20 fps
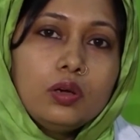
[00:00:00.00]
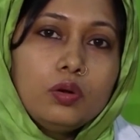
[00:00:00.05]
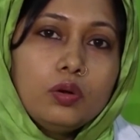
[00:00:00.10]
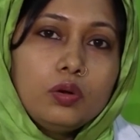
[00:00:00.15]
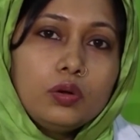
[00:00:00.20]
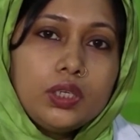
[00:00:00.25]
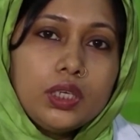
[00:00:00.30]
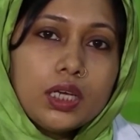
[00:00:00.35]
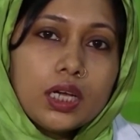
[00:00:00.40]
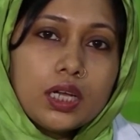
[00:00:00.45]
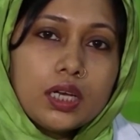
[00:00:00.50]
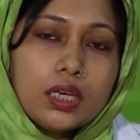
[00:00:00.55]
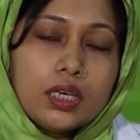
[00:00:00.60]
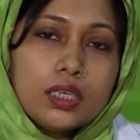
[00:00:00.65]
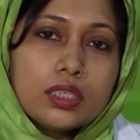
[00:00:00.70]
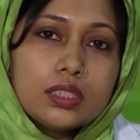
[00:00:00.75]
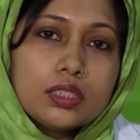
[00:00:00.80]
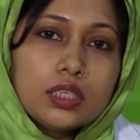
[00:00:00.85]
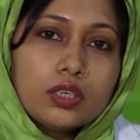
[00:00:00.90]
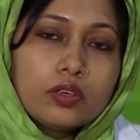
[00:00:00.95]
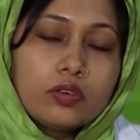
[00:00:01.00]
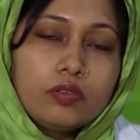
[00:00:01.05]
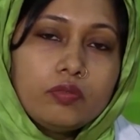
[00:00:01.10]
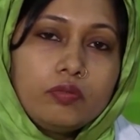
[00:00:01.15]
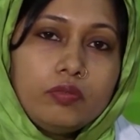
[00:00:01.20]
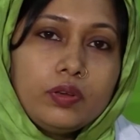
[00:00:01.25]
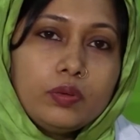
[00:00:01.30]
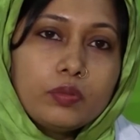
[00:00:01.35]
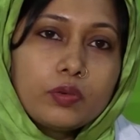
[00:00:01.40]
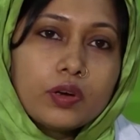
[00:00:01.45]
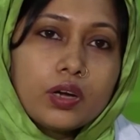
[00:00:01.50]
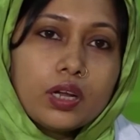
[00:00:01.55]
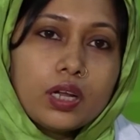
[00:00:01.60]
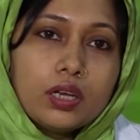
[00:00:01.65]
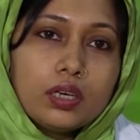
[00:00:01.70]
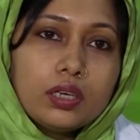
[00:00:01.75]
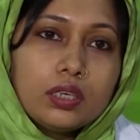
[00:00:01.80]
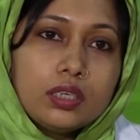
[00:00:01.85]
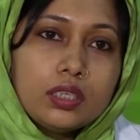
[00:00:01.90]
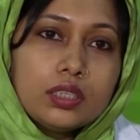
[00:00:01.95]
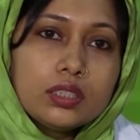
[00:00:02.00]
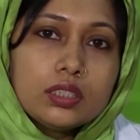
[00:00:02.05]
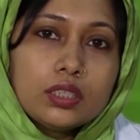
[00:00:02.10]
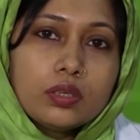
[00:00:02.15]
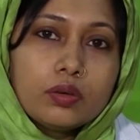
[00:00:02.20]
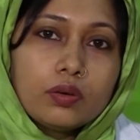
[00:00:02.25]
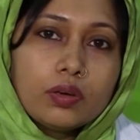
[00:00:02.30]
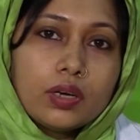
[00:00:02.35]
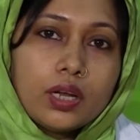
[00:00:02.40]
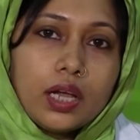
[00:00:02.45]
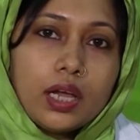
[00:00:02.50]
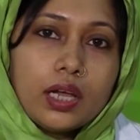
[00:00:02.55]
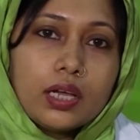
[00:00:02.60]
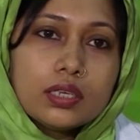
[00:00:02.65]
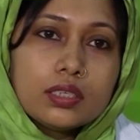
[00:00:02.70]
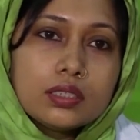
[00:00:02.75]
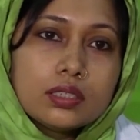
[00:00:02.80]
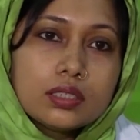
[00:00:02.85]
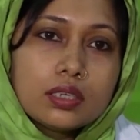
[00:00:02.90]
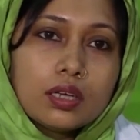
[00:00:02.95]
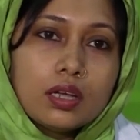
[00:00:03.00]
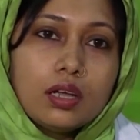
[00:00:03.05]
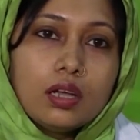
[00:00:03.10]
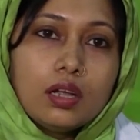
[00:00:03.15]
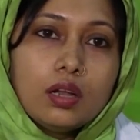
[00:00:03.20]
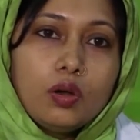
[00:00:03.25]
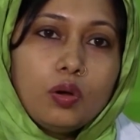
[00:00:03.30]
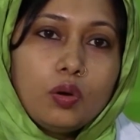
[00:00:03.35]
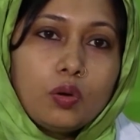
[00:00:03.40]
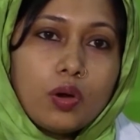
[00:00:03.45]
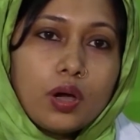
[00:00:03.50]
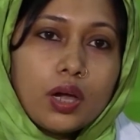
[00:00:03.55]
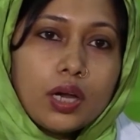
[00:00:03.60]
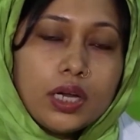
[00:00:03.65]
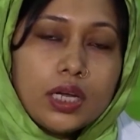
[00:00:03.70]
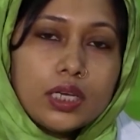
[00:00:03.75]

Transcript: gluteal region femoral region and lower